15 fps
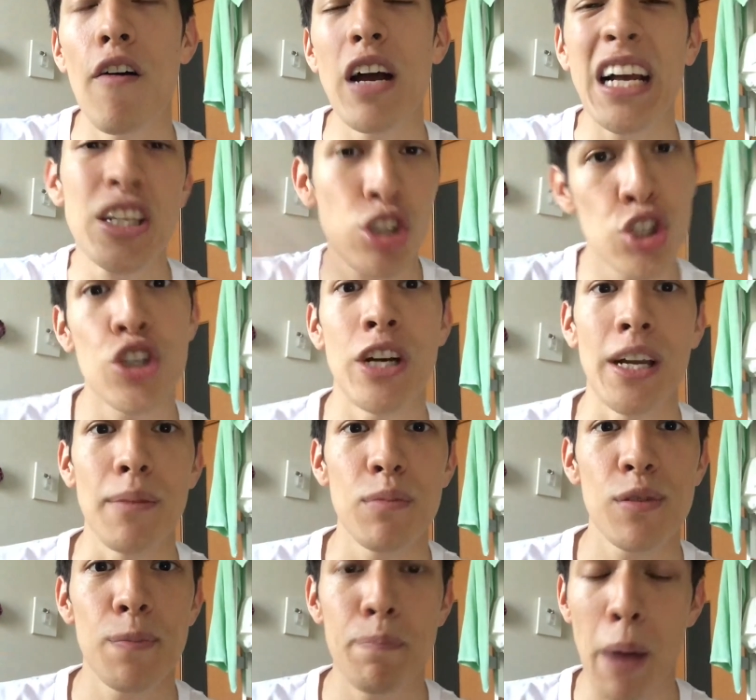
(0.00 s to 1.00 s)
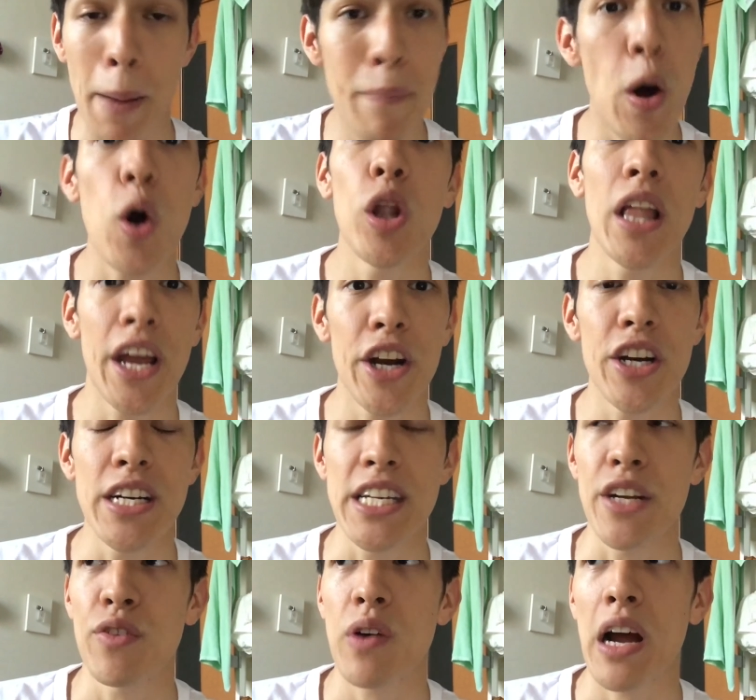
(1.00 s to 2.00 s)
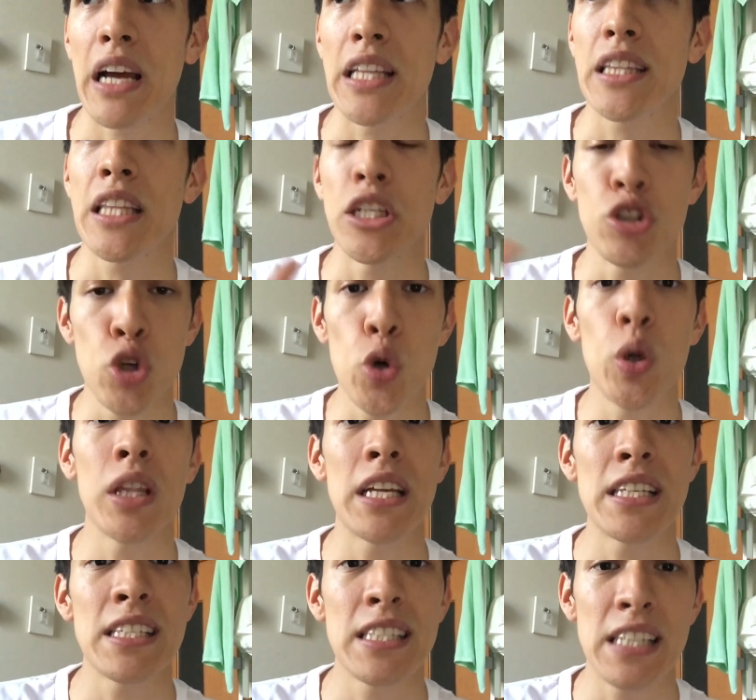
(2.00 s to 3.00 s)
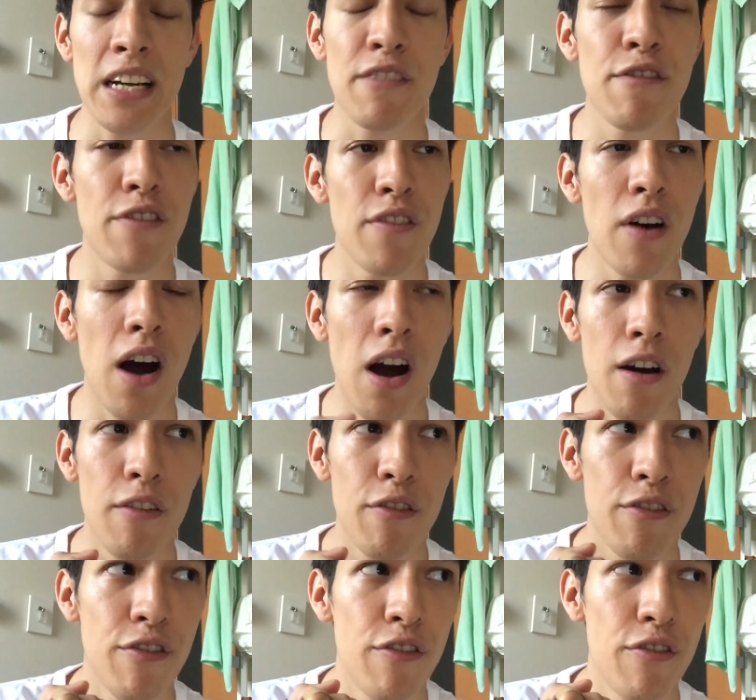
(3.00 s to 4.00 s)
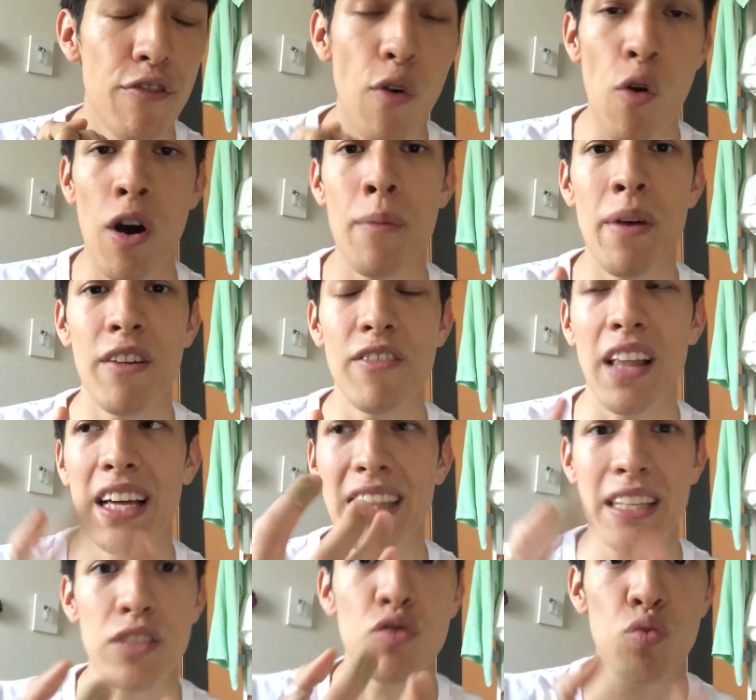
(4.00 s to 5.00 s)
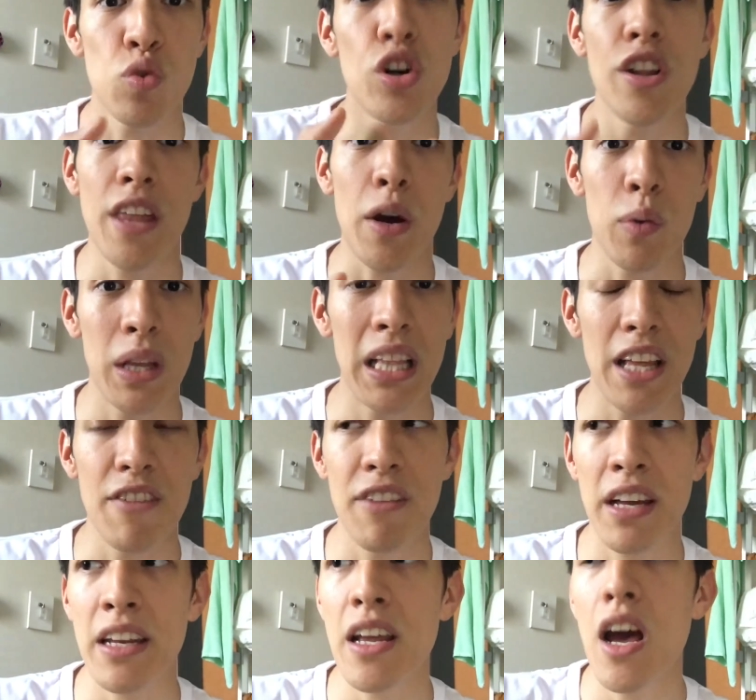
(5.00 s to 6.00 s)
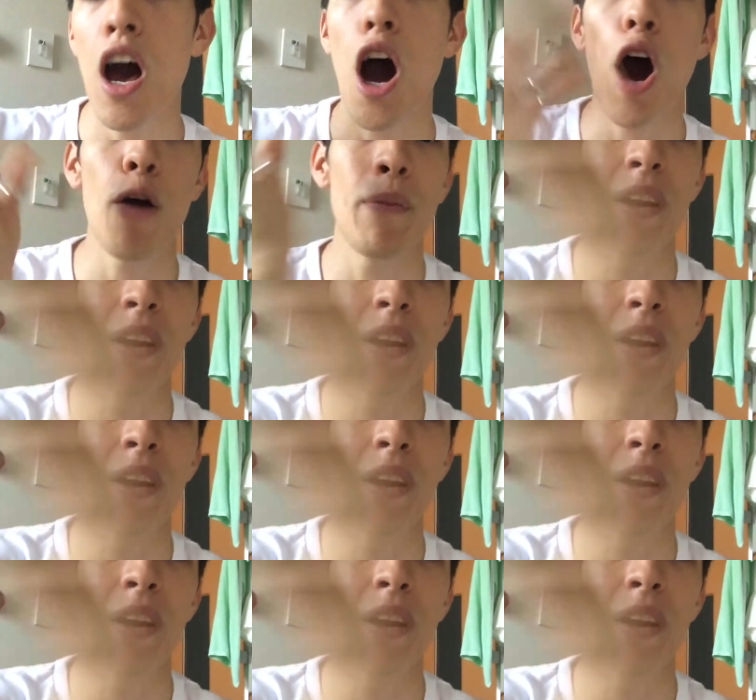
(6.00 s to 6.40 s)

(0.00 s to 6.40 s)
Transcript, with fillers: extremes, bipolarity, right? The dualistic form of like this world that we live in. Oh,